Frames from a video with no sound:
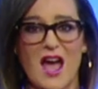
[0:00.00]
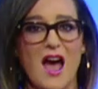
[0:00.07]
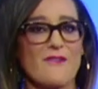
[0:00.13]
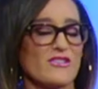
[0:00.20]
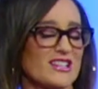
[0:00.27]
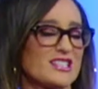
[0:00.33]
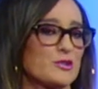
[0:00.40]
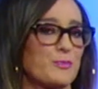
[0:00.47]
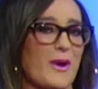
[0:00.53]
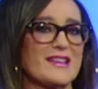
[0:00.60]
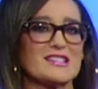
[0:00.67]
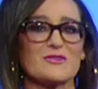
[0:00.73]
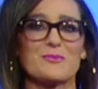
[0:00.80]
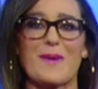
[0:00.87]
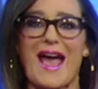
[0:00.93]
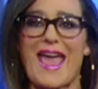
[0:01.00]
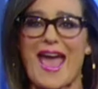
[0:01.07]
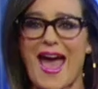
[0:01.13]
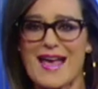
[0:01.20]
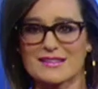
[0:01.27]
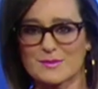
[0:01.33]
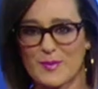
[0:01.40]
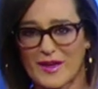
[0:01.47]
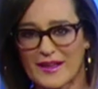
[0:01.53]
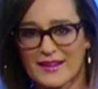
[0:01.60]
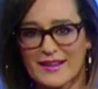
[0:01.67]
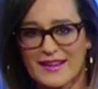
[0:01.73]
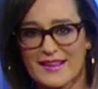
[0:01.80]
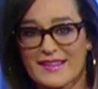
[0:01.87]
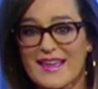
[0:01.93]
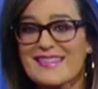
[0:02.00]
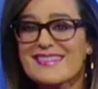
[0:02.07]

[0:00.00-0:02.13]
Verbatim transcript: of expressive miasma, they